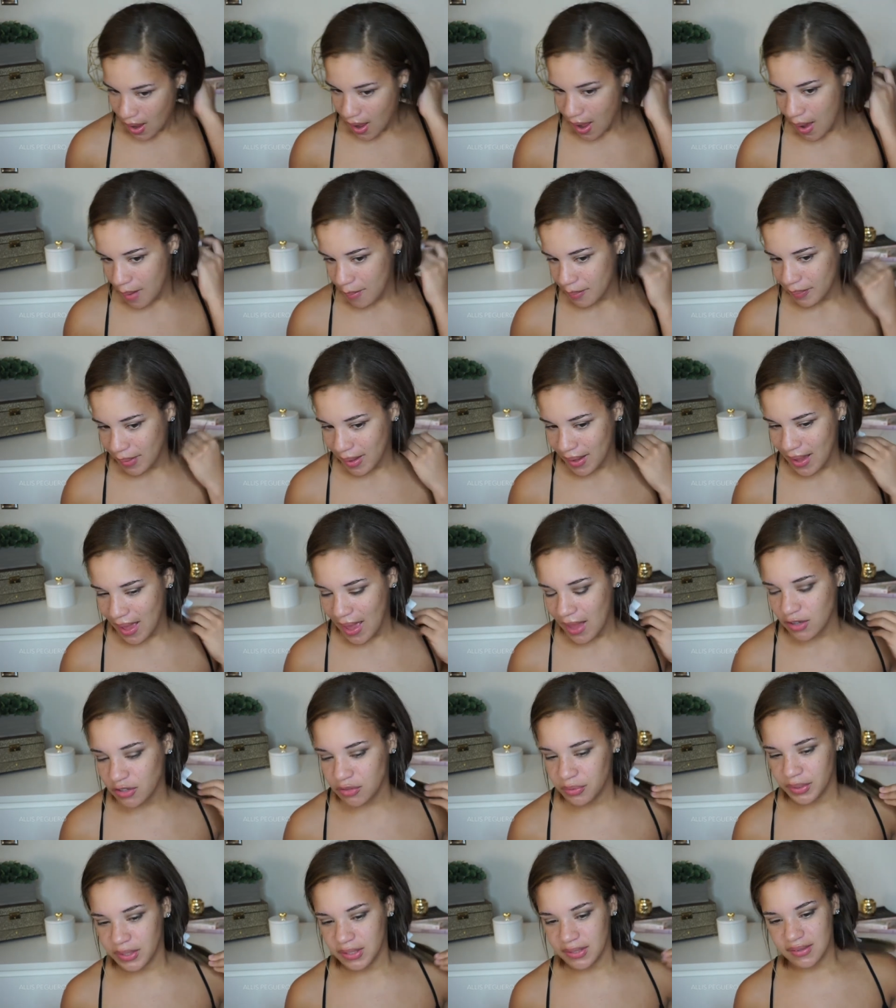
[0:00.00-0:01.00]
Um, my
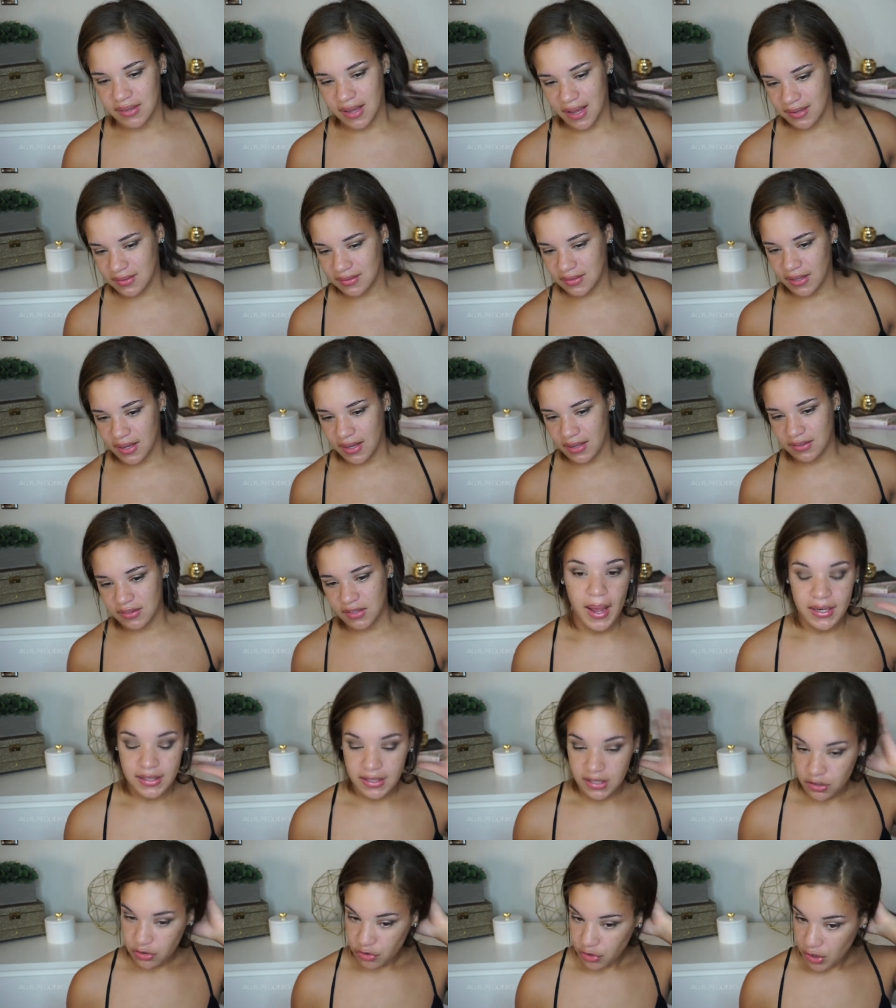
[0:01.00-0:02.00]
ends were disgusting. So I
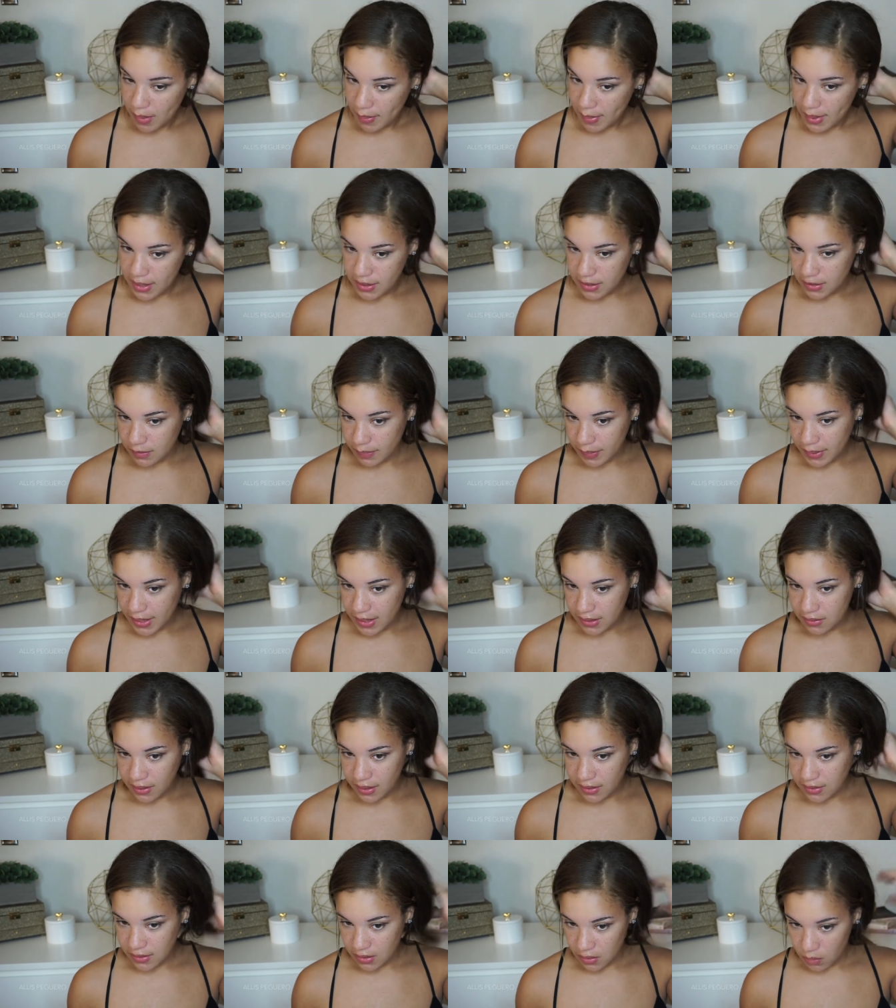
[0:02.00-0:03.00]
did trim it just because
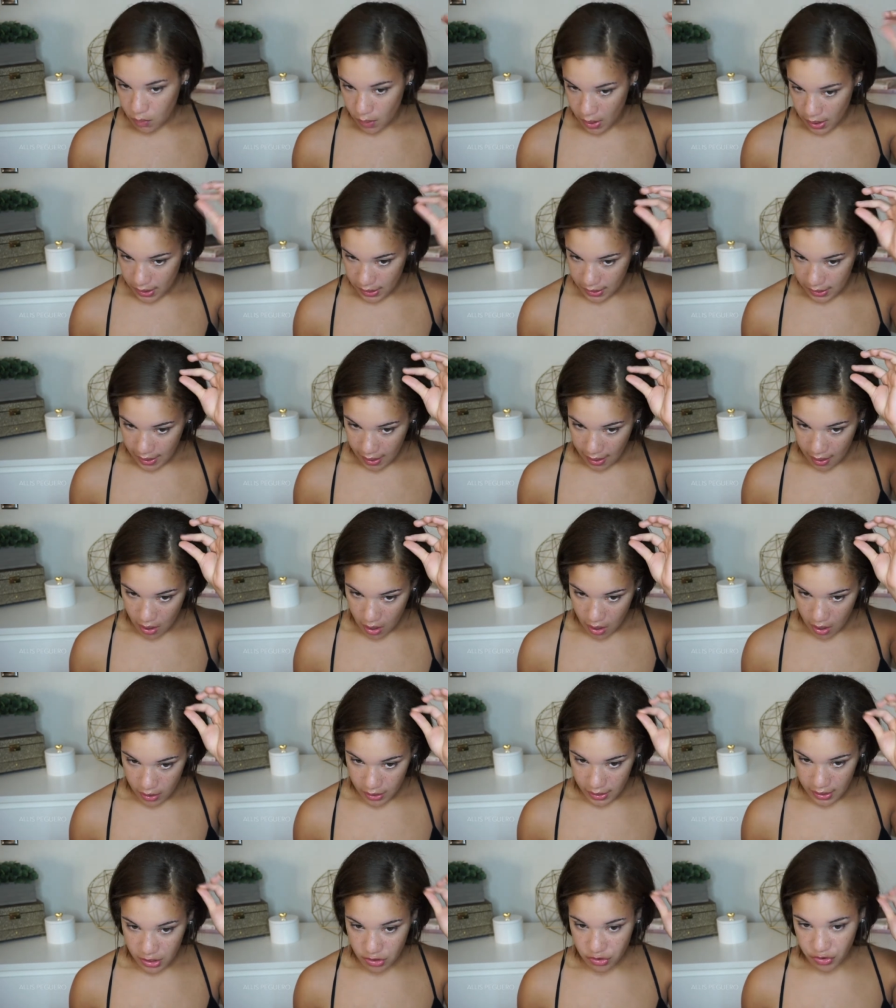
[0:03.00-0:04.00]
I did want to get
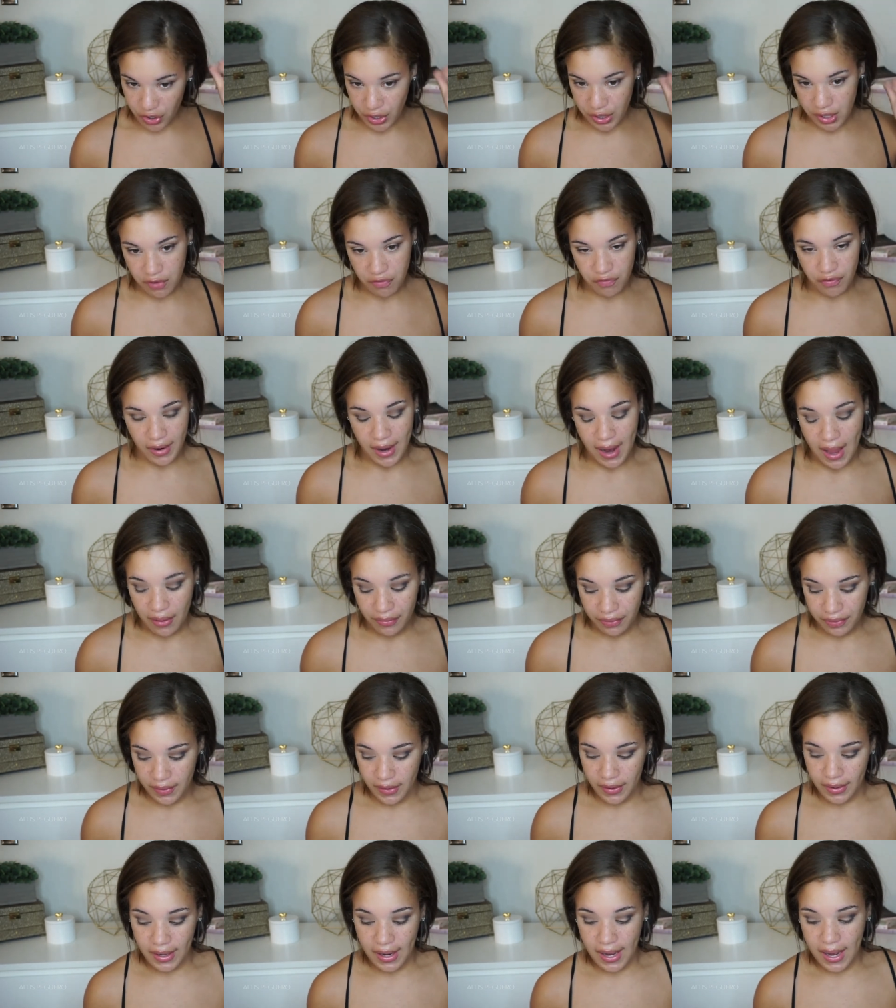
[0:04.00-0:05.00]
on a journey for
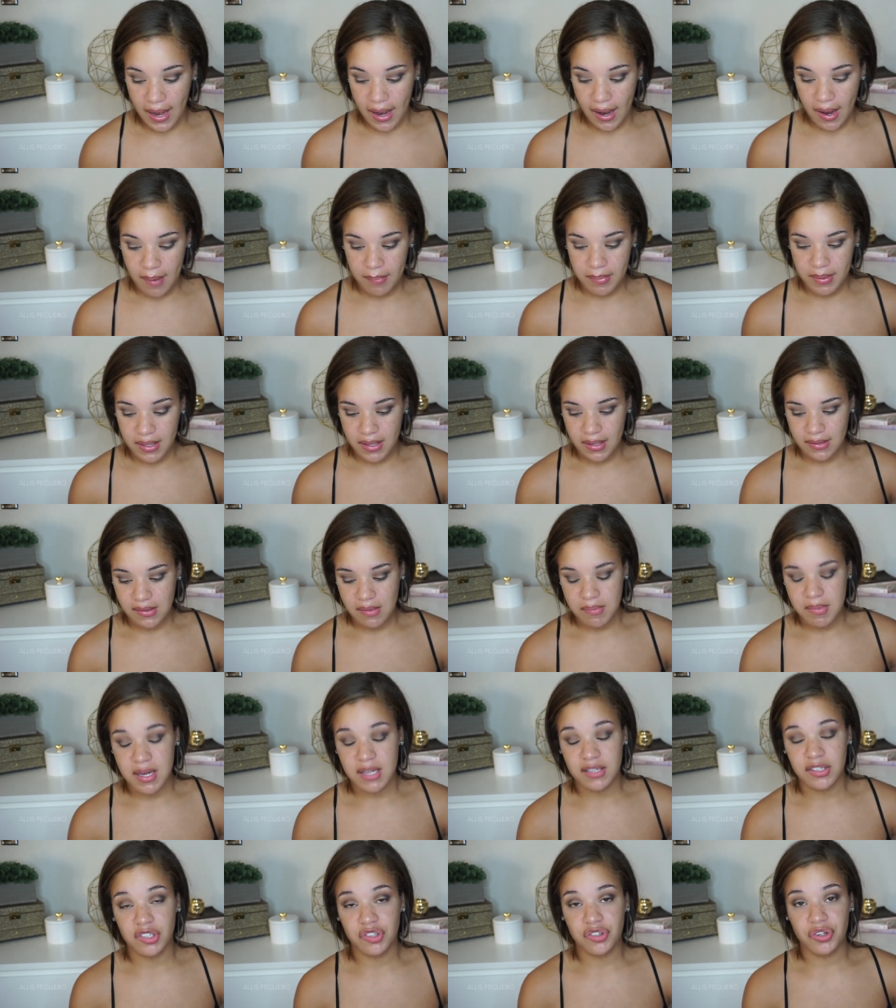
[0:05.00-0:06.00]
healthier hair, because I
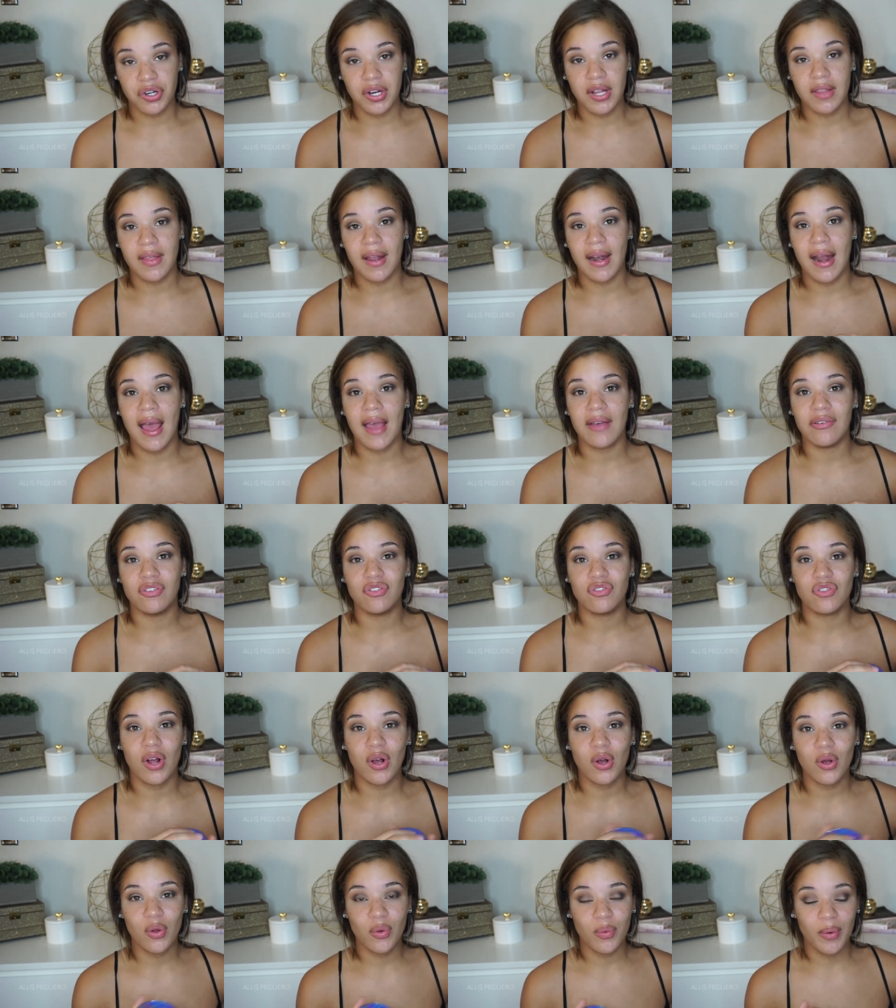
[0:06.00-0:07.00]
mean, it's a journey that I
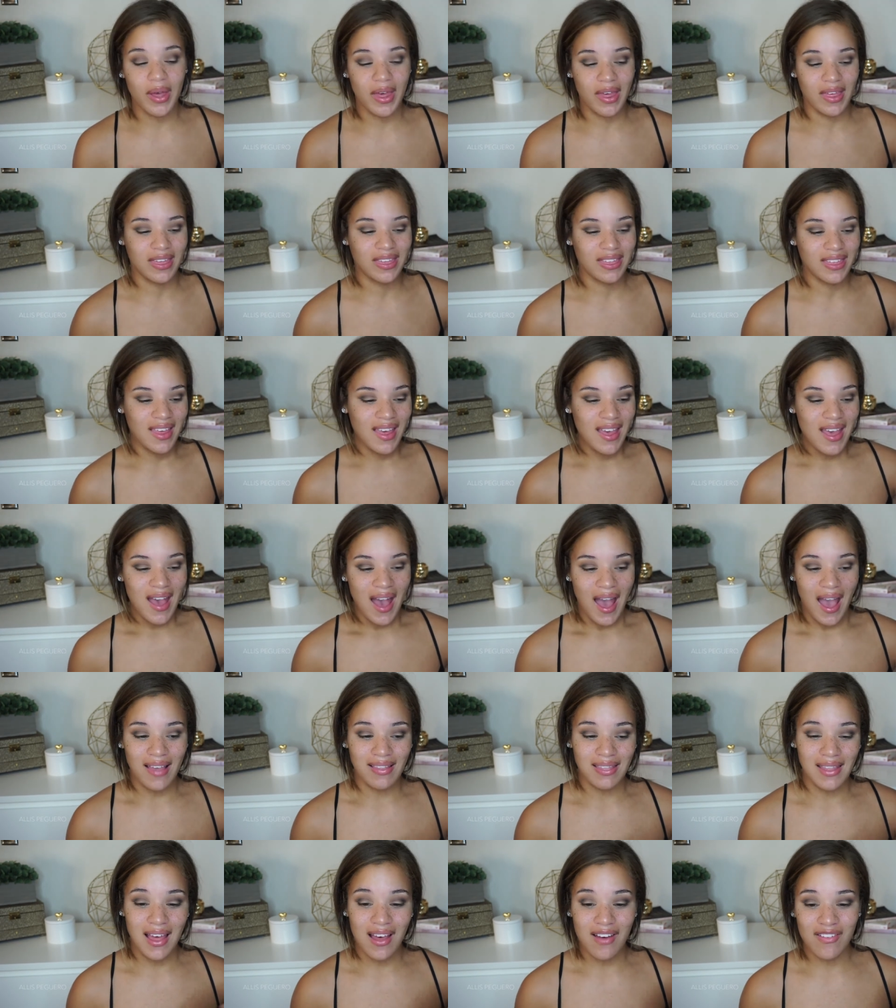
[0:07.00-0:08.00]
struggle with.
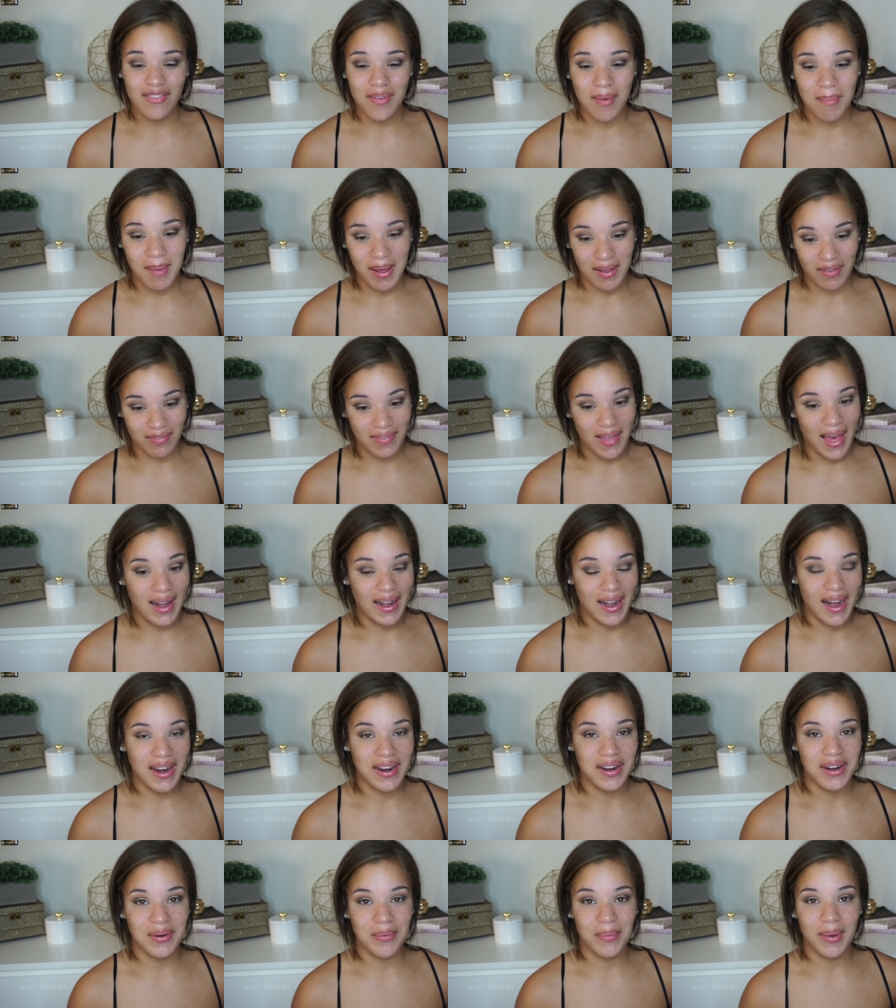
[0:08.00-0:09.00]
I love my flat
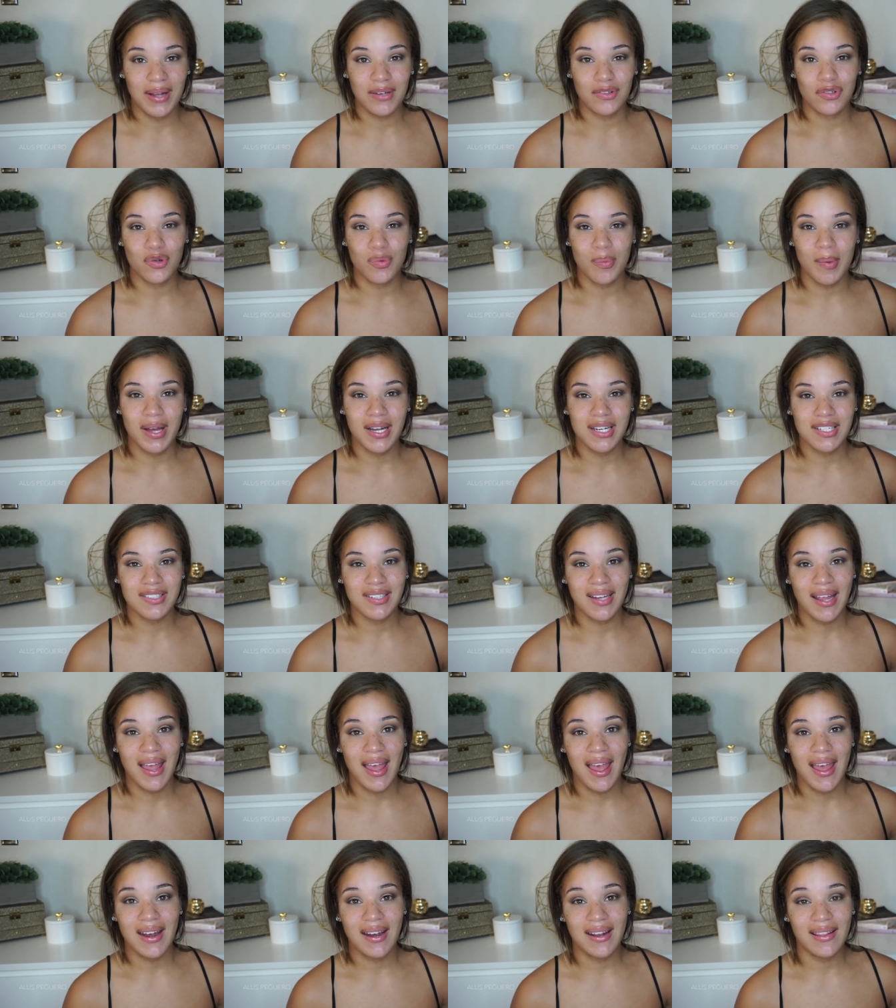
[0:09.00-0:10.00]
iron way too much,
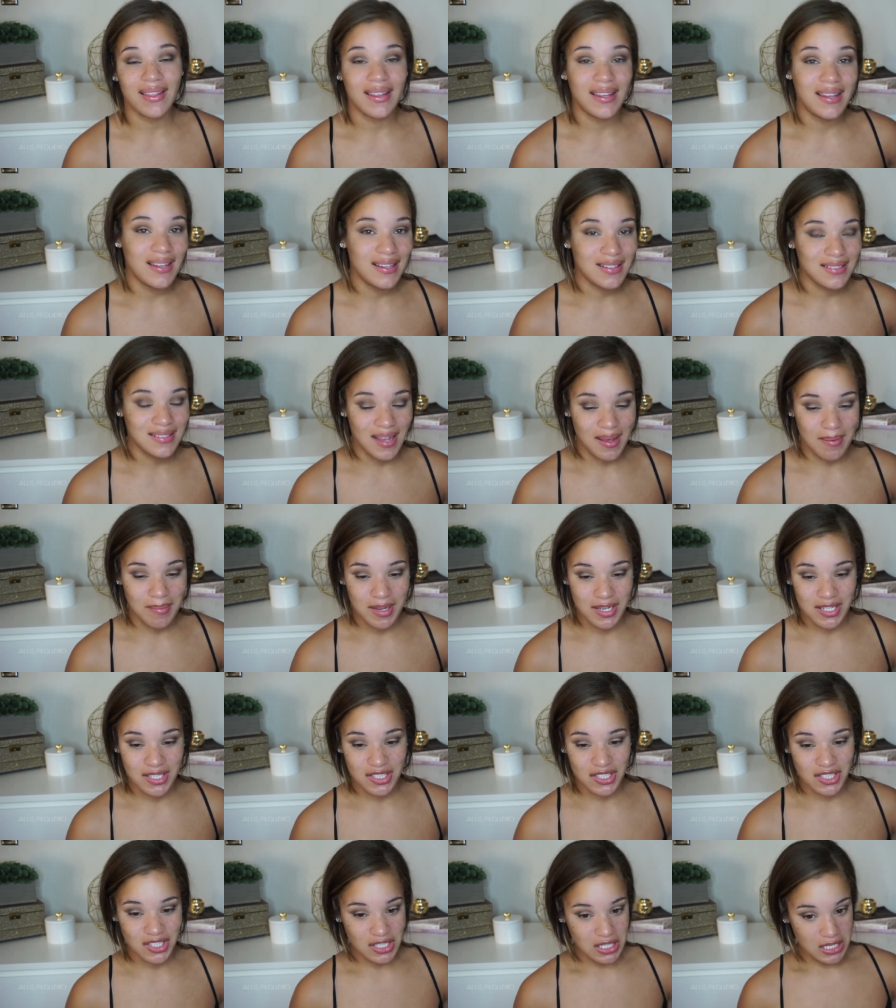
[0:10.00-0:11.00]
and the heat
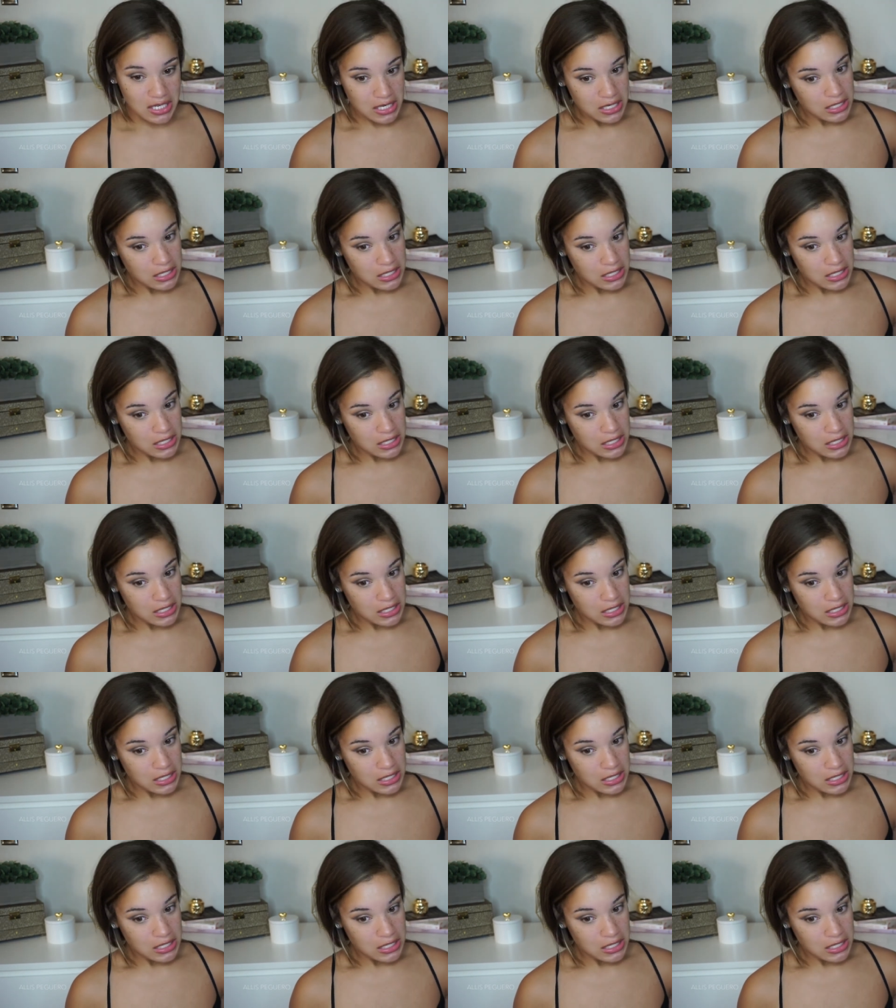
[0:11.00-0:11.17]
damage